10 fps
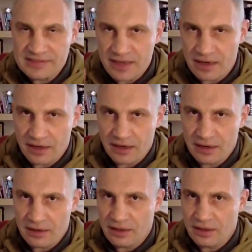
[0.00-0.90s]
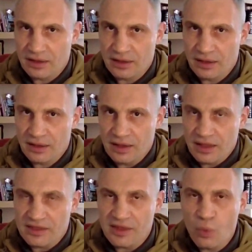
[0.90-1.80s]
think
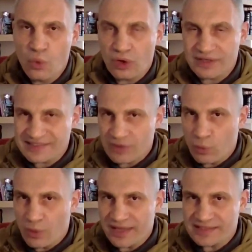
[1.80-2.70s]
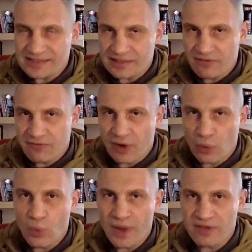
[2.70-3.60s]
the war somewhere
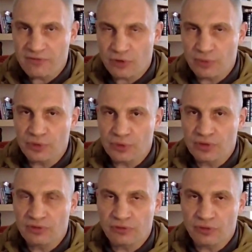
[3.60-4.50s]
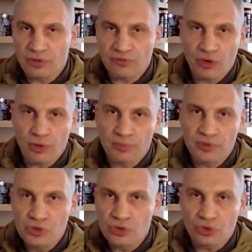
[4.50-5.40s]
far away from you, from
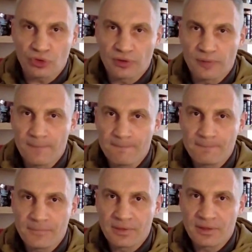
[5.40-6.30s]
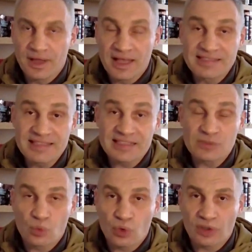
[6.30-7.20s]
you, if
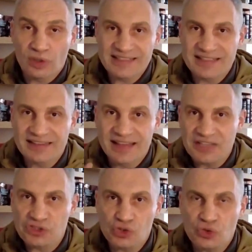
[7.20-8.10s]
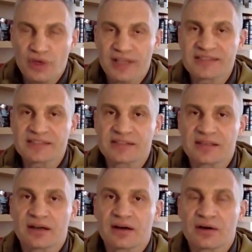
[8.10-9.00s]
this war doesn't touch you, it's
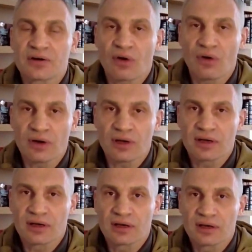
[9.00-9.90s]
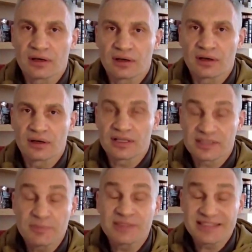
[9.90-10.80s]
wrong.
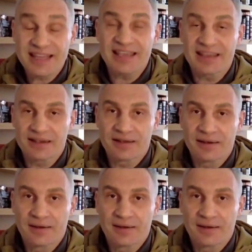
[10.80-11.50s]
It's mistake.